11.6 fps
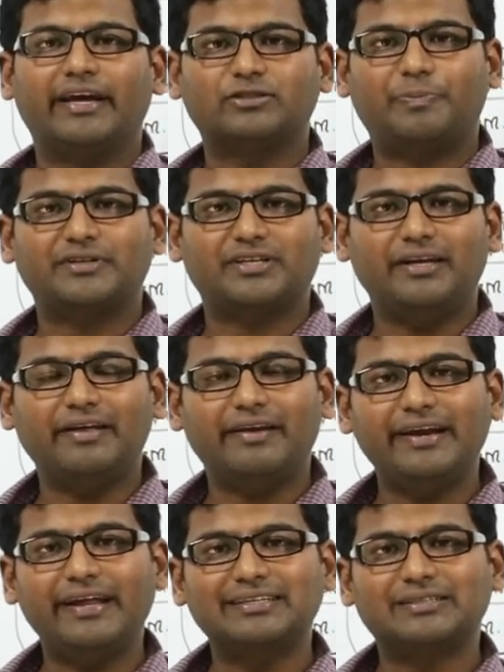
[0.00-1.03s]
especially
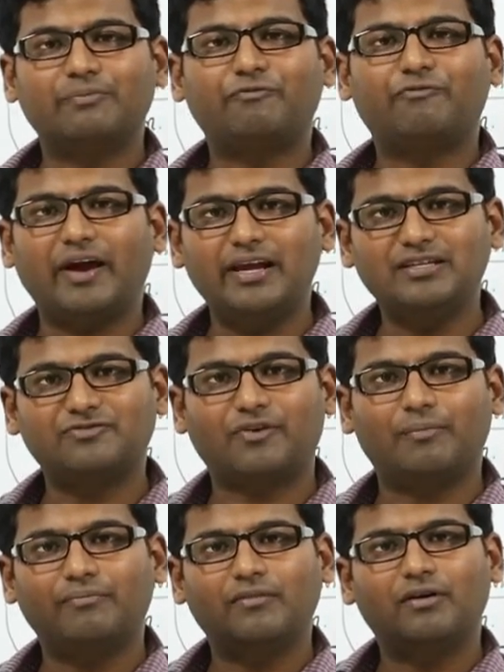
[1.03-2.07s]
reading some files
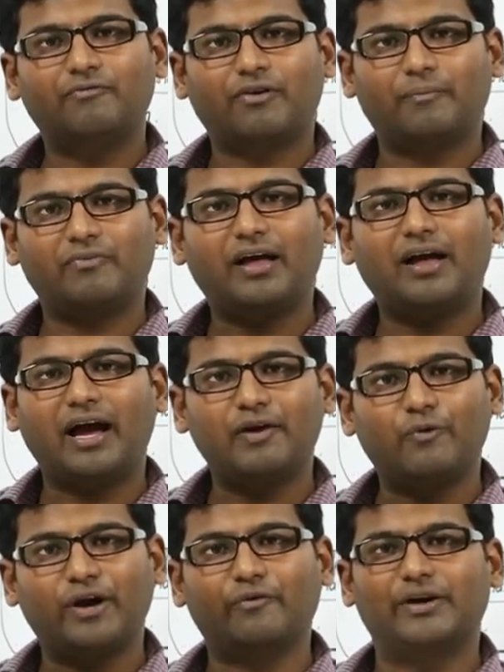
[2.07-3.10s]
from the
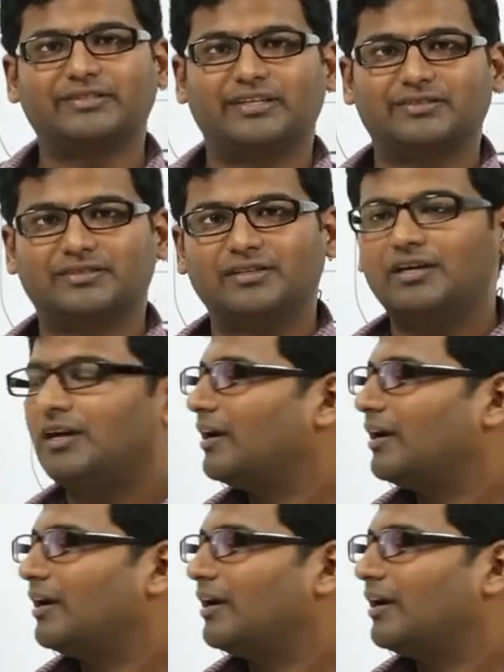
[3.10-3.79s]
IO devices.